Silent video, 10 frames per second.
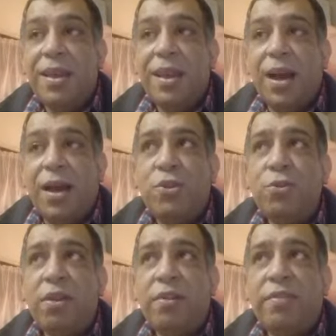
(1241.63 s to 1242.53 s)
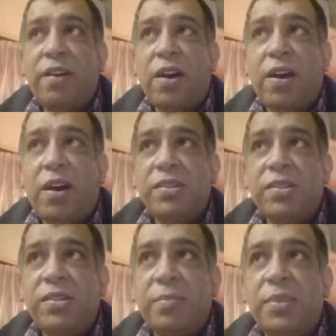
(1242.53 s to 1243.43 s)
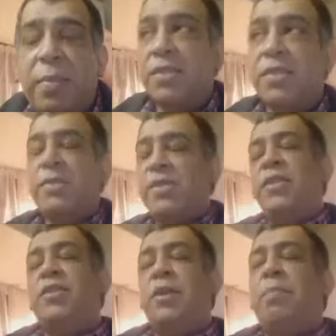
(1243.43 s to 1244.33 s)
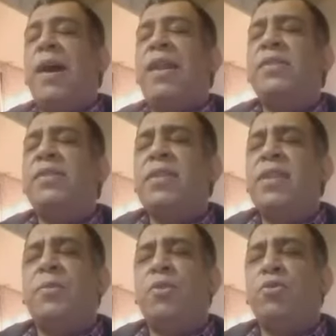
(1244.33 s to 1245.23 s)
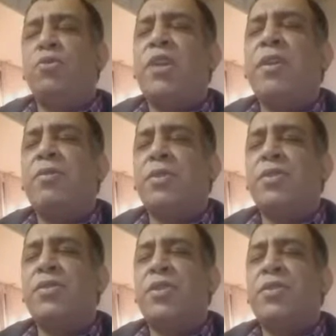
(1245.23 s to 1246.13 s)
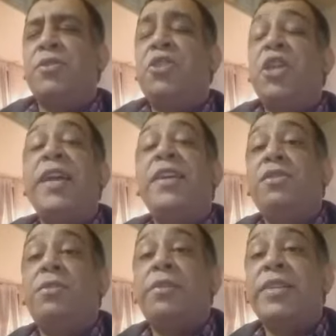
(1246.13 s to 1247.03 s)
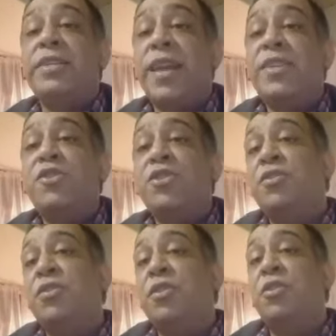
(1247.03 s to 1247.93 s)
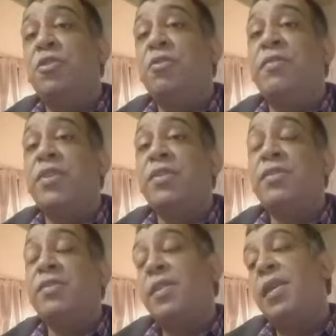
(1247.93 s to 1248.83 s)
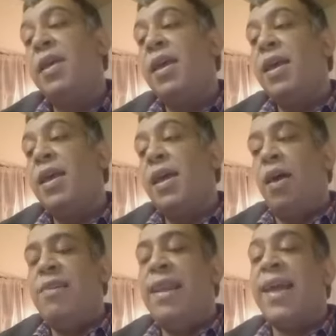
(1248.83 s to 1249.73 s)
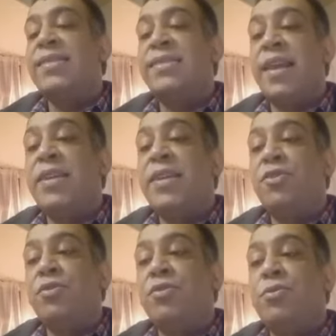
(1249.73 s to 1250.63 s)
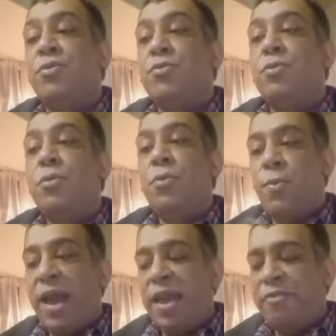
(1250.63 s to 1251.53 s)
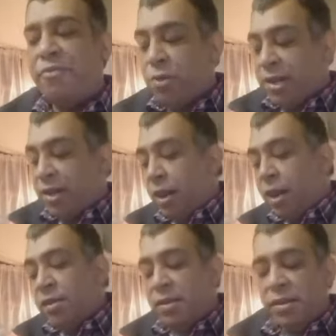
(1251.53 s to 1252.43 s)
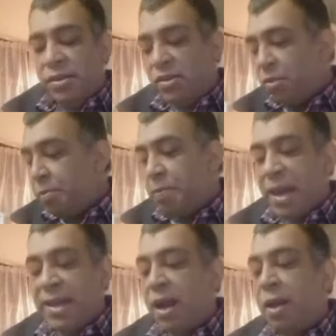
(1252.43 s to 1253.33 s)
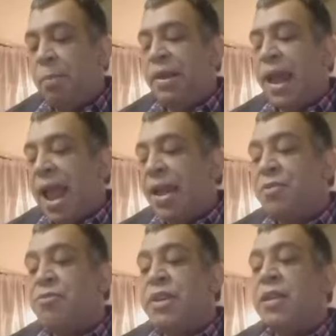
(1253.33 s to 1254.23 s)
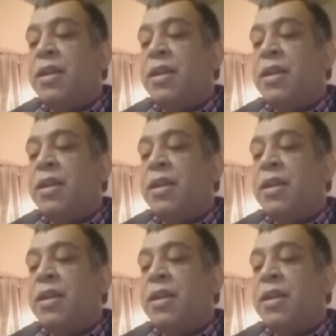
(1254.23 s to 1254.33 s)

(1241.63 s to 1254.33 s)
a tool of our times, balance procedure, balancing up your chakras so you change your intention to the universe. A relaxation tool where everyone in London is so pent up and angry